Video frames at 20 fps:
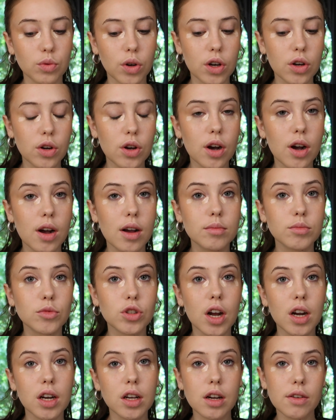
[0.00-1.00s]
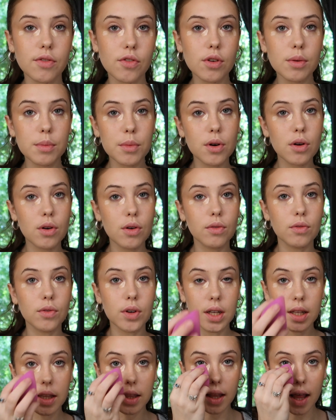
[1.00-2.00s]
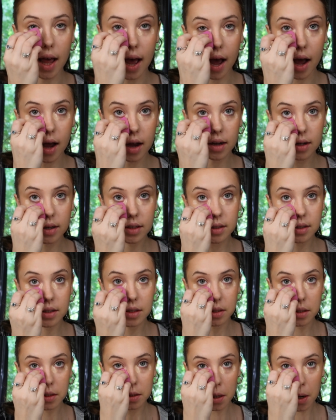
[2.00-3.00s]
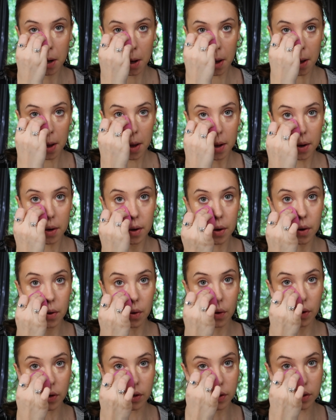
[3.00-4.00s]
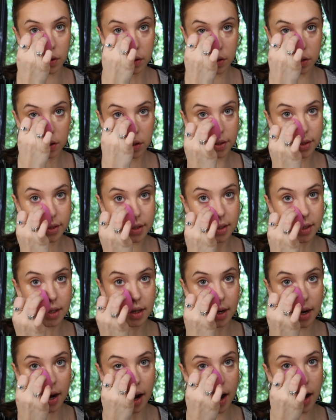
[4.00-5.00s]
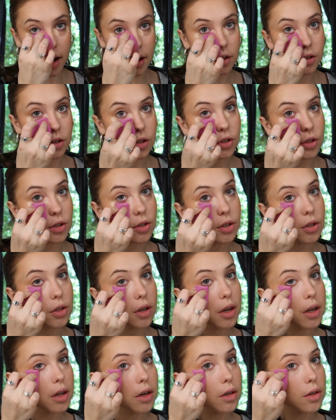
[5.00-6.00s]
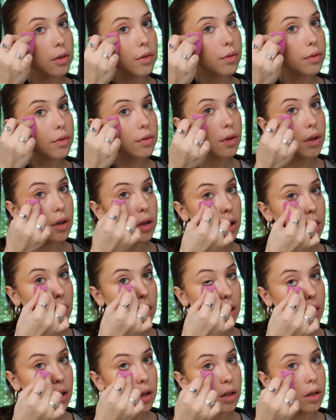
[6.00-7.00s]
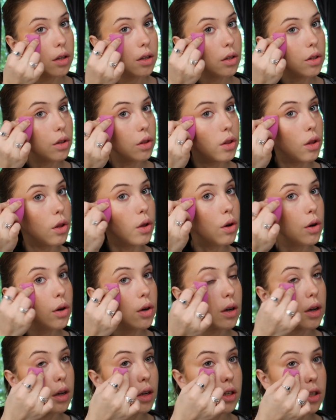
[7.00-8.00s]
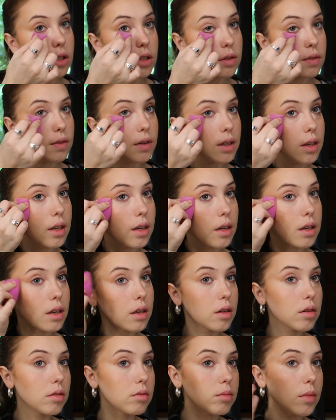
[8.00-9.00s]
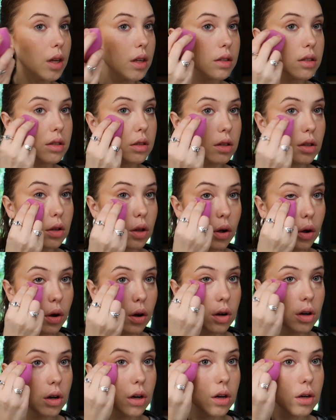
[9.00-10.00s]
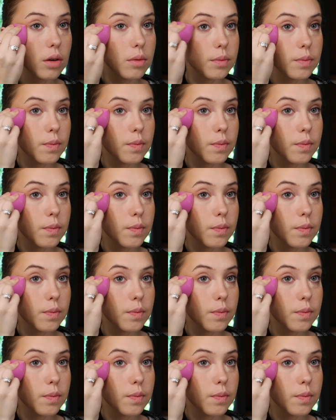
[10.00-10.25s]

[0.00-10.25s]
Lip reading: I'm trying to go for a more relaxed, not as snatched kind of look. I just feel like that's the look.